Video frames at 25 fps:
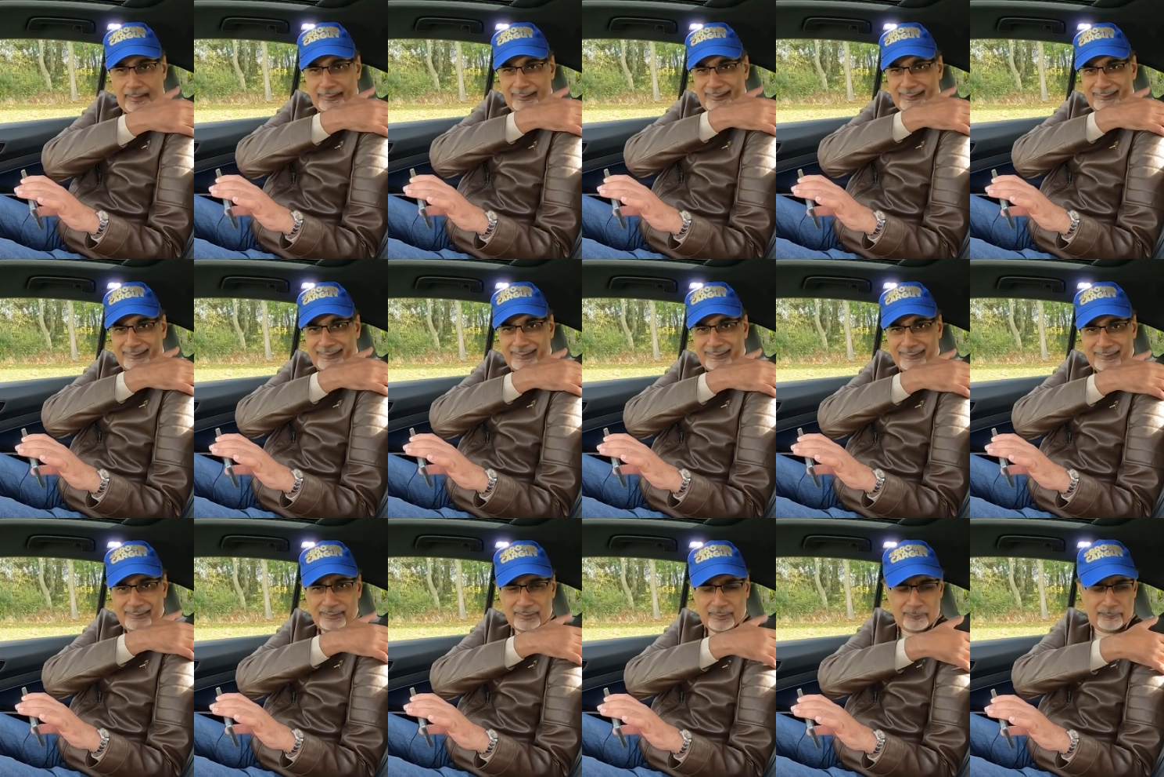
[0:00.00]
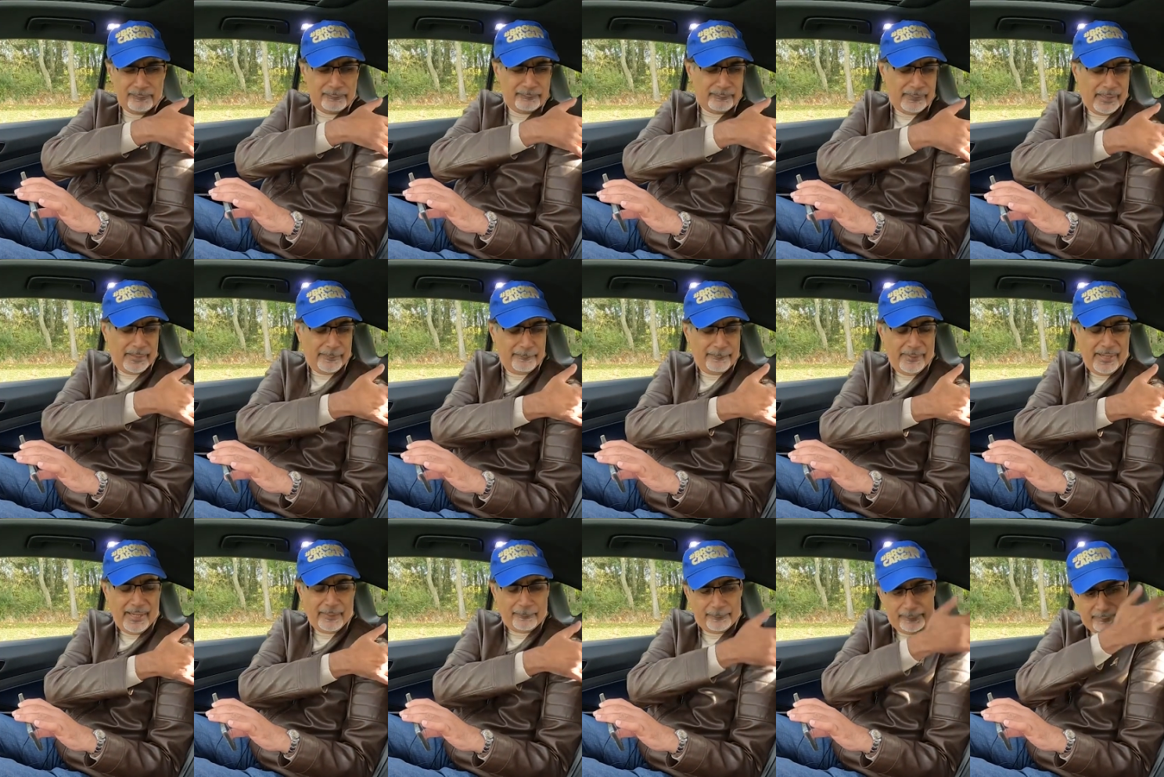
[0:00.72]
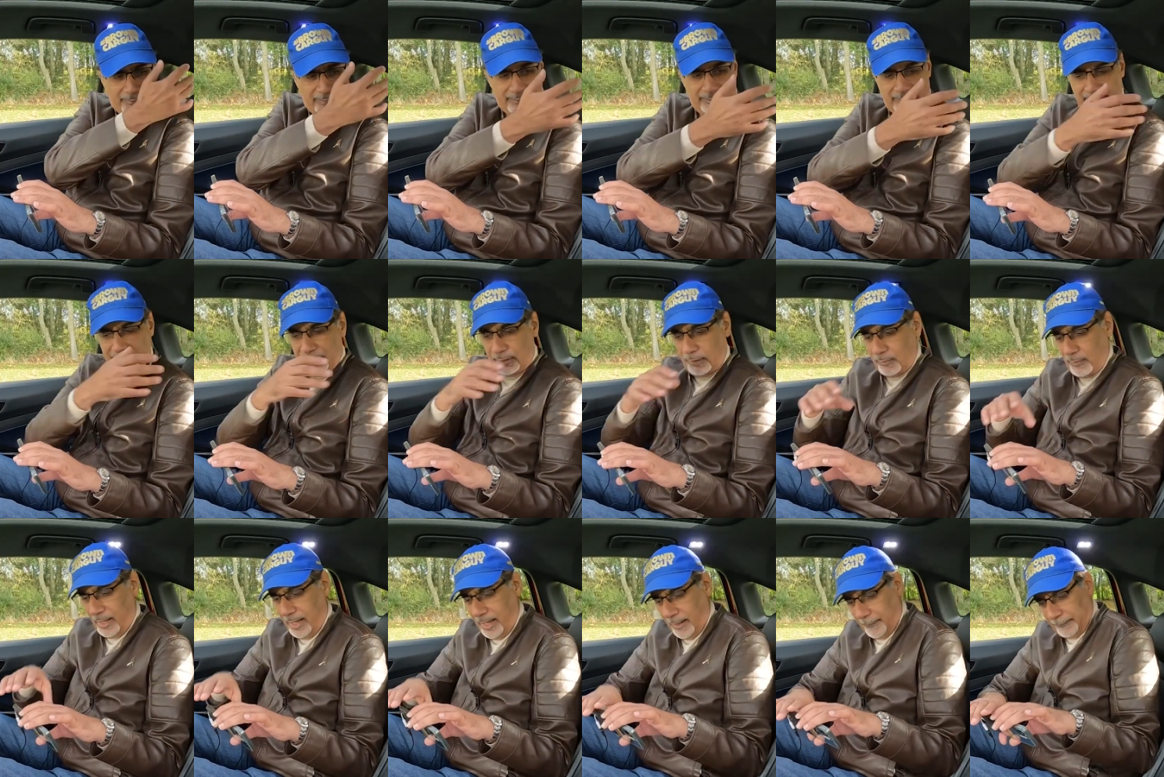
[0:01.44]
This digs into my back, but that can
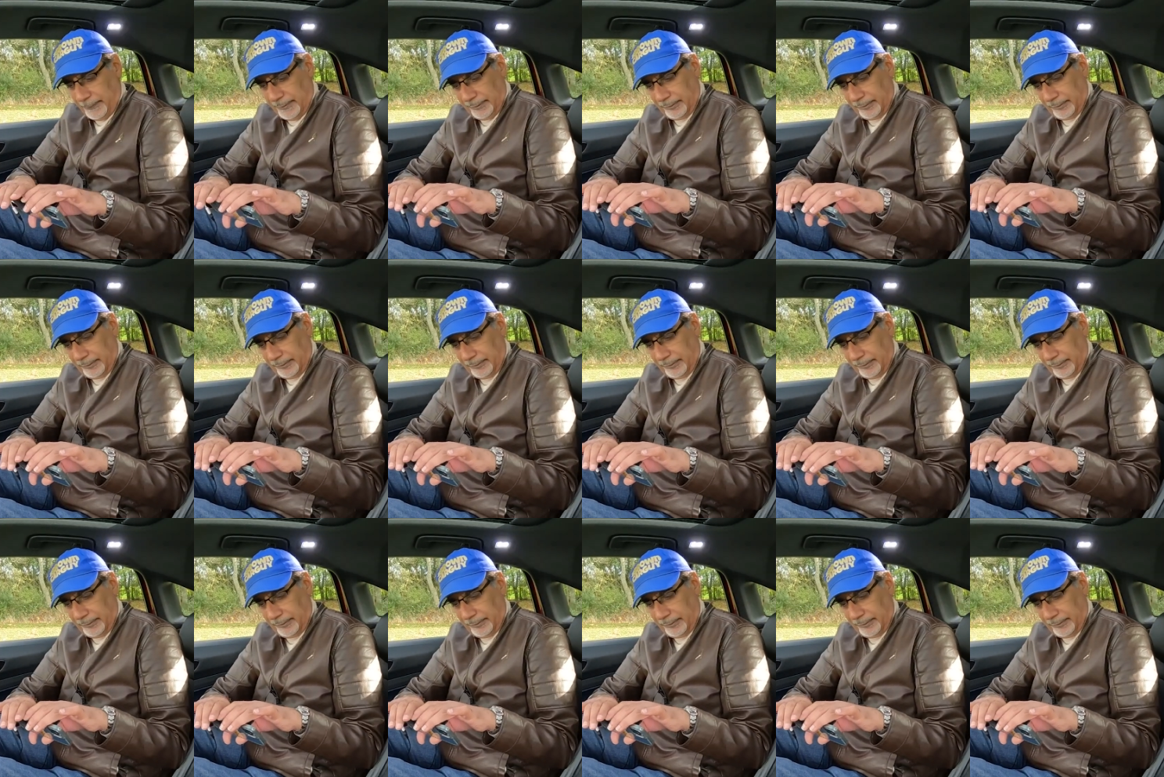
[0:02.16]
go up.